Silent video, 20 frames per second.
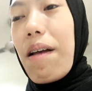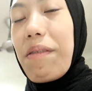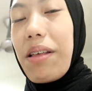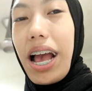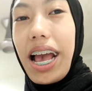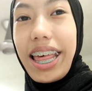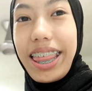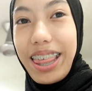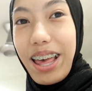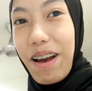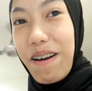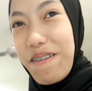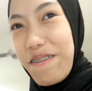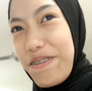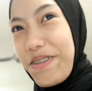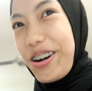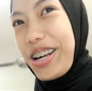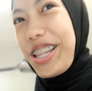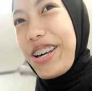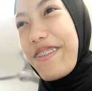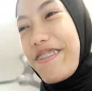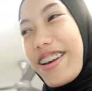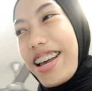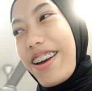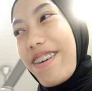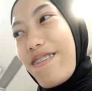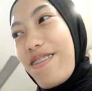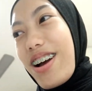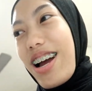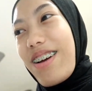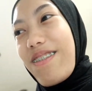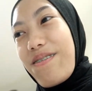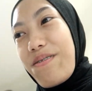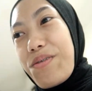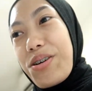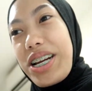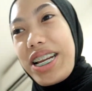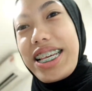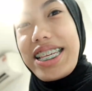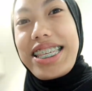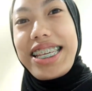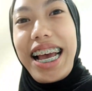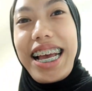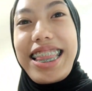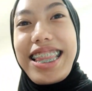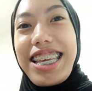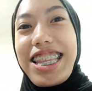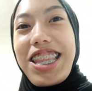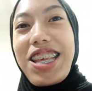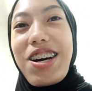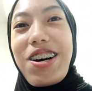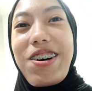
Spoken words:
I think I'm following, but I'm pretty excited